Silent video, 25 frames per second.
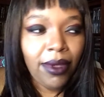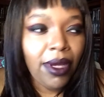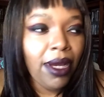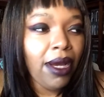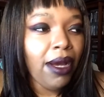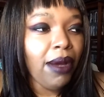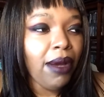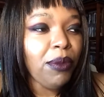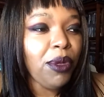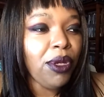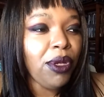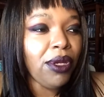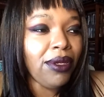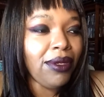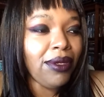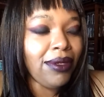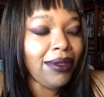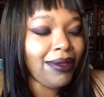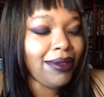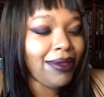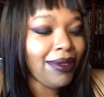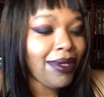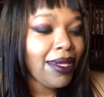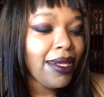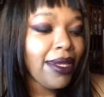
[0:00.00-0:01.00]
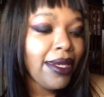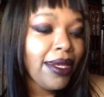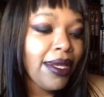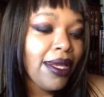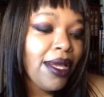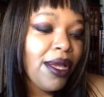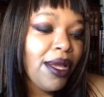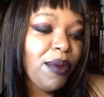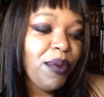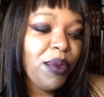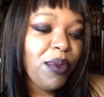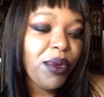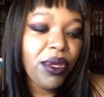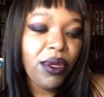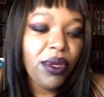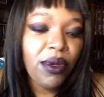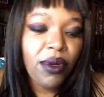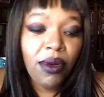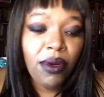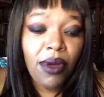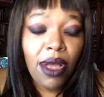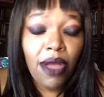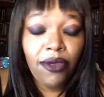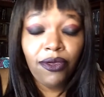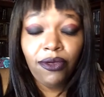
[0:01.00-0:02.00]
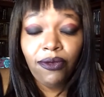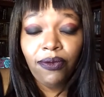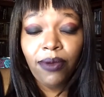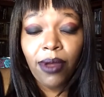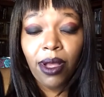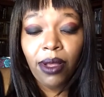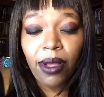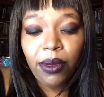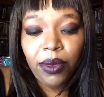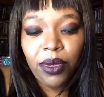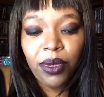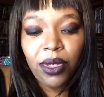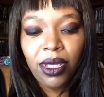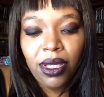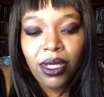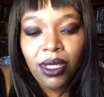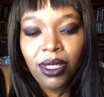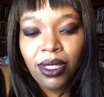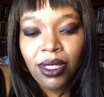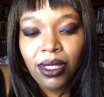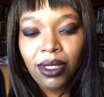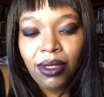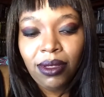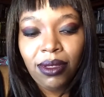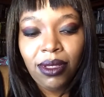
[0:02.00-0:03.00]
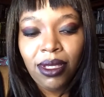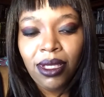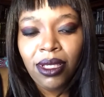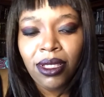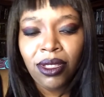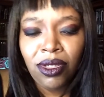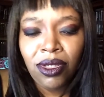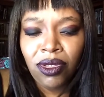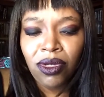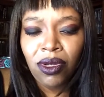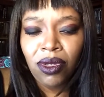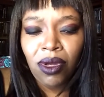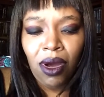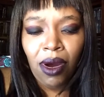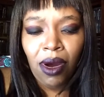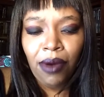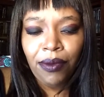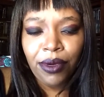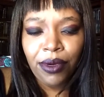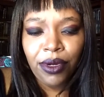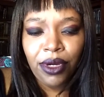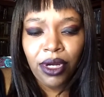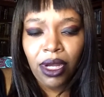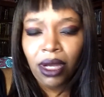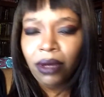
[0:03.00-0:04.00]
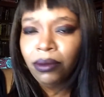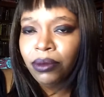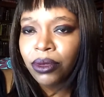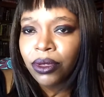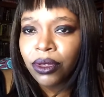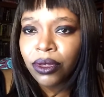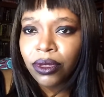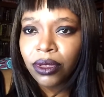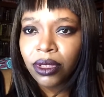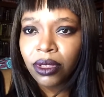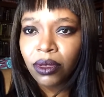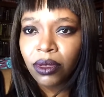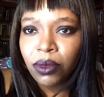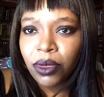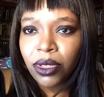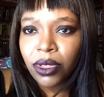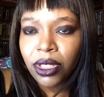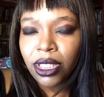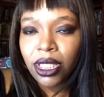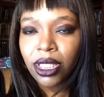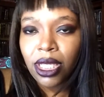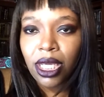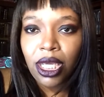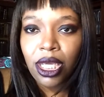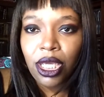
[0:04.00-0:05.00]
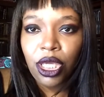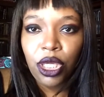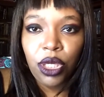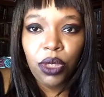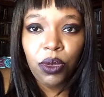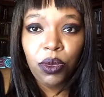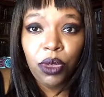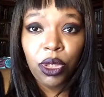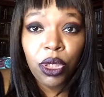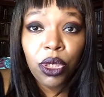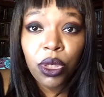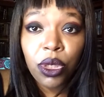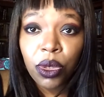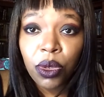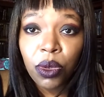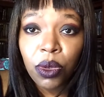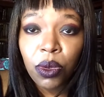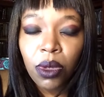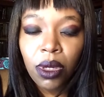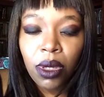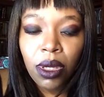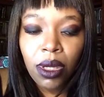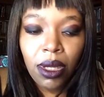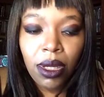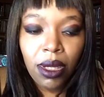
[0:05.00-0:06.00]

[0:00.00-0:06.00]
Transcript: But you don't have to follow these genre numbers. No one's saying you do.